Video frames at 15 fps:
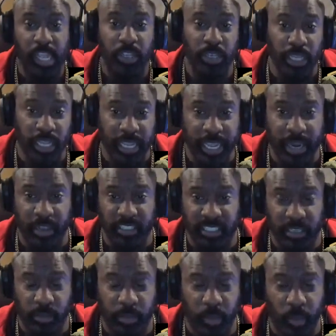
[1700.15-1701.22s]
You can get a
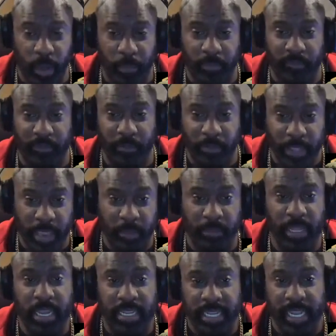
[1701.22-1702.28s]
super weapon from
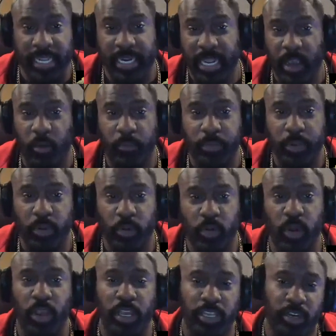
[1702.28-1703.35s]
them that can help you,
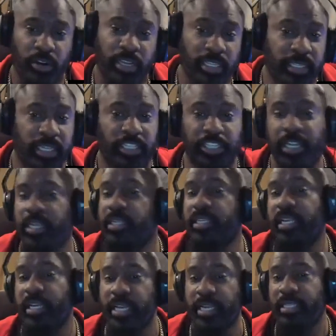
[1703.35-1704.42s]
you know, get that chicken
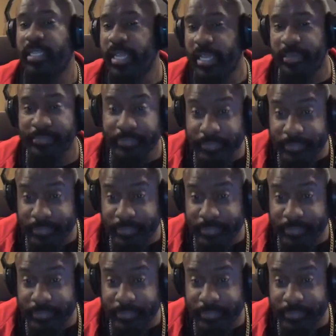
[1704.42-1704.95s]
dinner at the end.